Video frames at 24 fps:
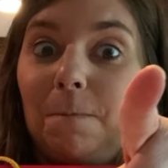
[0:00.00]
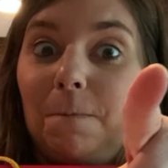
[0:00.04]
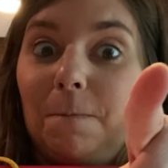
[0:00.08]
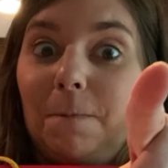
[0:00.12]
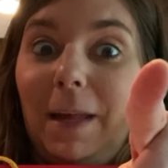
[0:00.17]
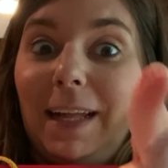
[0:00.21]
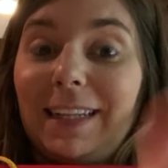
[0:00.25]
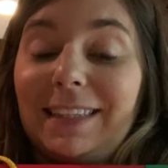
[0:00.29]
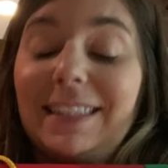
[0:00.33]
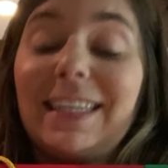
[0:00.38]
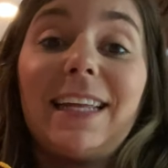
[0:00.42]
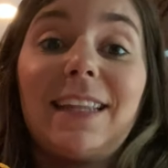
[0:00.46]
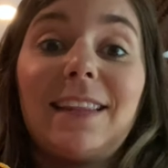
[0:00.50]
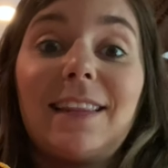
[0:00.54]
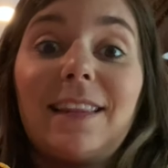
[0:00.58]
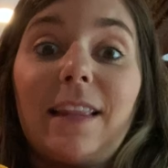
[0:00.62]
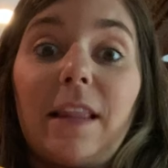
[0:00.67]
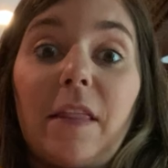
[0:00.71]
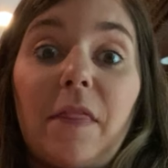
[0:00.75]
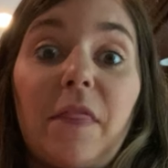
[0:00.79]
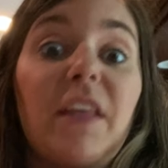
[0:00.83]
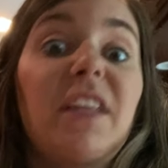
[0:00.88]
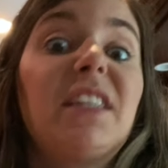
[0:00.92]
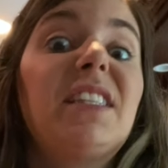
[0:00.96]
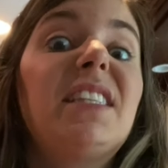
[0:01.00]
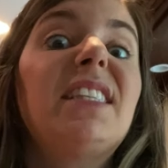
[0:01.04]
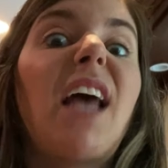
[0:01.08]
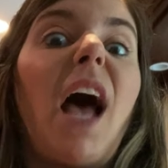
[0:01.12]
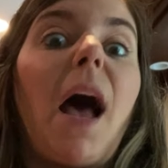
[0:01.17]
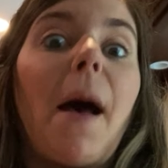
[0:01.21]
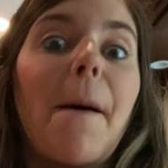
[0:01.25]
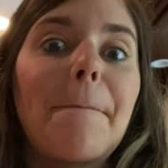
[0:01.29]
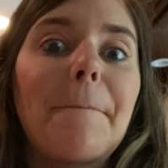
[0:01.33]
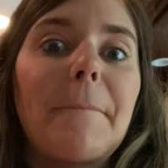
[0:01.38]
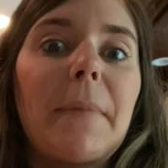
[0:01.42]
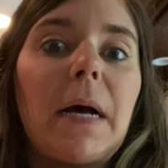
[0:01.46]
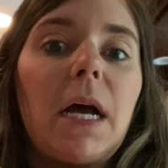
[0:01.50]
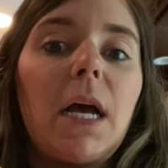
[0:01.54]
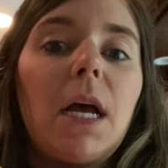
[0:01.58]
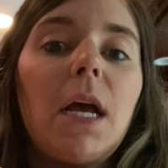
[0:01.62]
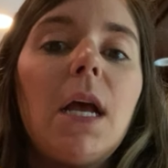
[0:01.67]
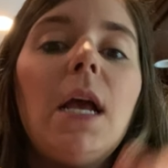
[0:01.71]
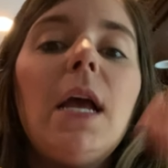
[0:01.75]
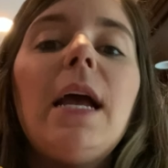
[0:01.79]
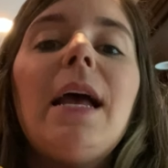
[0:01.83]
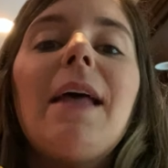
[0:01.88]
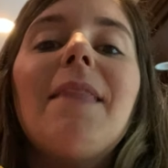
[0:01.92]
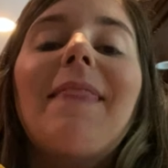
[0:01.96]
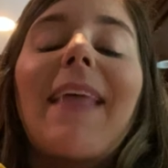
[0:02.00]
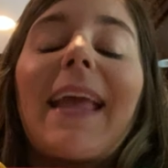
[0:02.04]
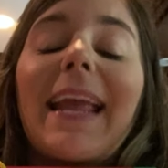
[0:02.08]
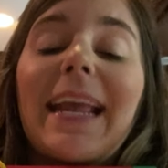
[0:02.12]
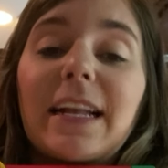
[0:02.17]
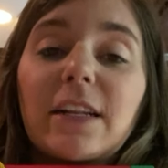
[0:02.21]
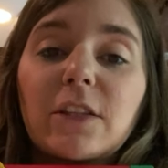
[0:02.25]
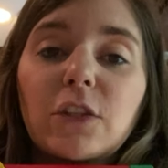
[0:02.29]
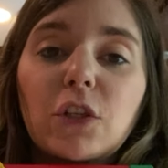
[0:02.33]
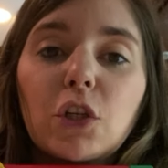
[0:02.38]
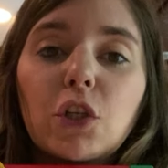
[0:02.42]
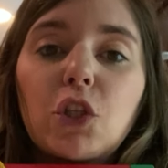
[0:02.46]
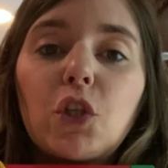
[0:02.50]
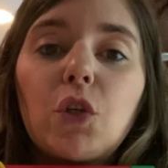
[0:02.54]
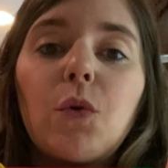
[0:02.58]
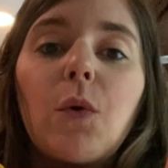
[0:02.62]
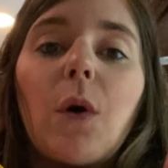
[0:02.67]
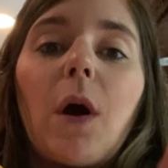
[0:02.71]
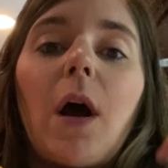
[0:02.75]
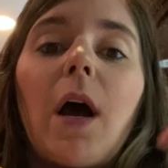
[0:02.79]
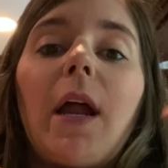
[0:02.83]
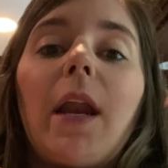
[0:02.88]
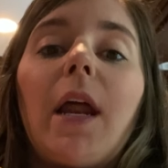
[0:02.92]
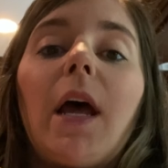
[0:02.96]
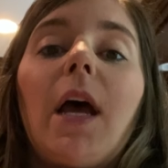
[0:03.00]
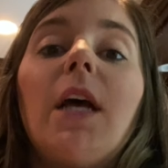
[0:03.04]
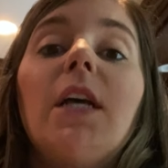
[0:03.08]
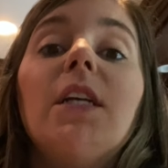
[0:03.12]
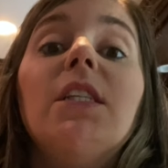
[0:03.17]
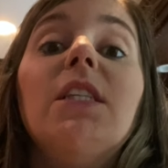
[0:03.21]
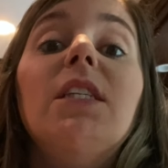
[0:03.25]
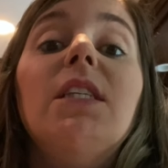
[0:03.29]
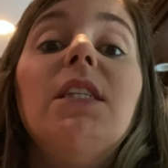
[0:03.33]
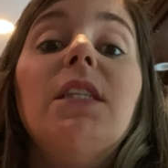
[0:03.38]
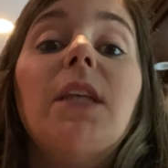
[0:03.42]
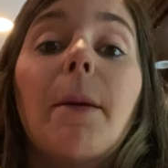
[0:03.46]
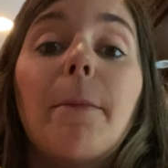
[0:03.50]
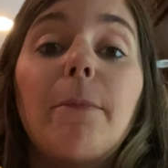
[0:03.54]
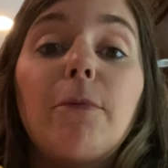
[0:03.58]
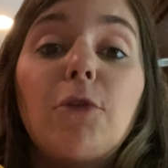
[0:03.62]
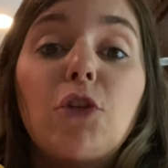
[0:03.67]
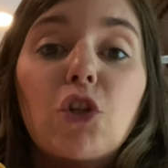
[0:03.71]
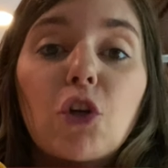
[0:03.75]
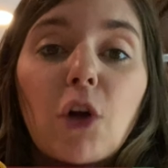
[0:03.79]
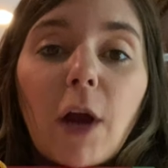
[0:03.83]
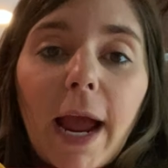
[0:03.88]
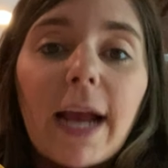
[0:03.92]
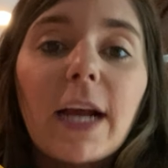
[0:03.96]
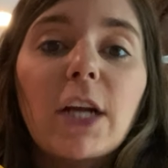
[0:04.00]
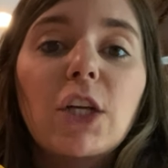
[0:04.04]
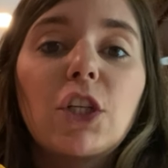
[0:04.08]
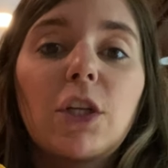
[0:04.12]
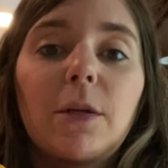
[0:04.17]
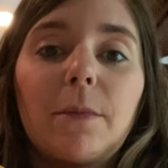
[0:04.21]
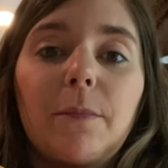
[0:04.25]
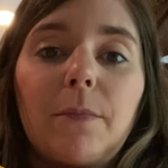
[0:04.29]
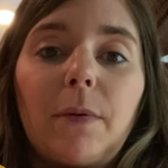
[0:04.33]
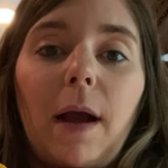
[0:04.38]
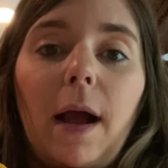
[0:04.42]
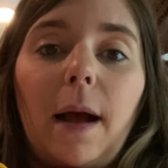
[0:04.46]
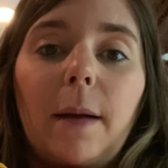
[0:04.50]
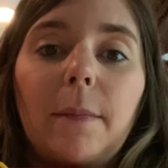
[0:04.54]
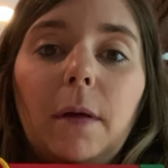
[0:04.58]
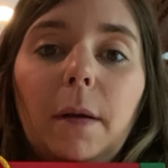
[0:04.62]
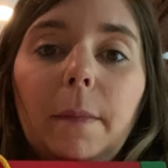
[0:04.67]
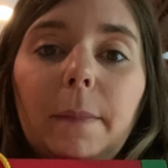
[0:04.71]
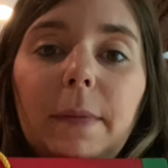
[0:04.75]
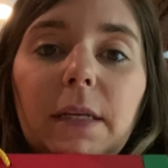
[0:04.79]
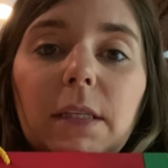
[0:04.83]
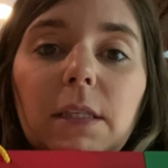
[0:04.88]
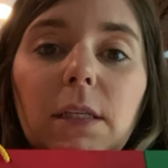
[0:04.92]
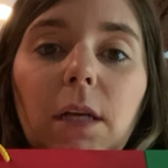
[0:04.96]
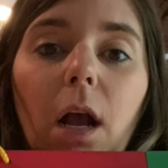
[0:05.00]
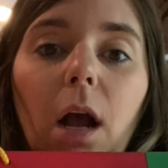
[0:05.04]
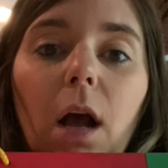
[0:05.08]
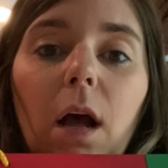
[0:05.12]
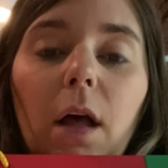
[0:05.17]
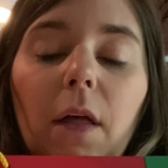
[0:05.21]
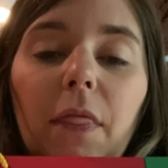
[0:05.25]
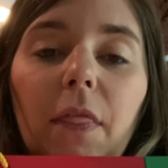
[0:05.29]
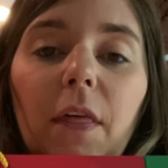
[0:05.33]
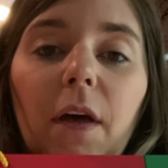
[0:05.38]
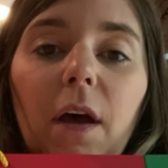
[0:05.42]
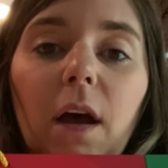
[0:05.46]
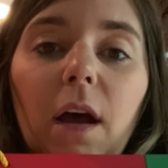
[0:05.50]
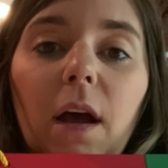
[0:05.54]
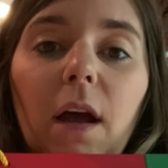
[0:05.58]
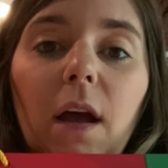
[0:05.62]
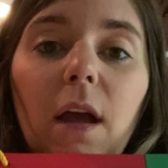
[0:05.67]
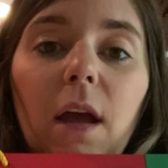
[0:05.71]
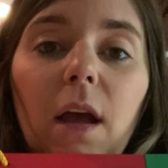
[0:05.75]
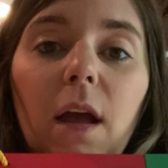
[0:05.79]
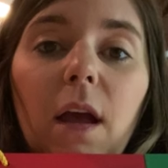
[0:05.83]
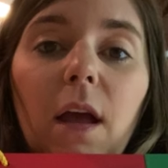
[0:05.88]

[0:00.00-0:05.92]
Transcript: that's it, the sum. The answer to a subtraction problem is called the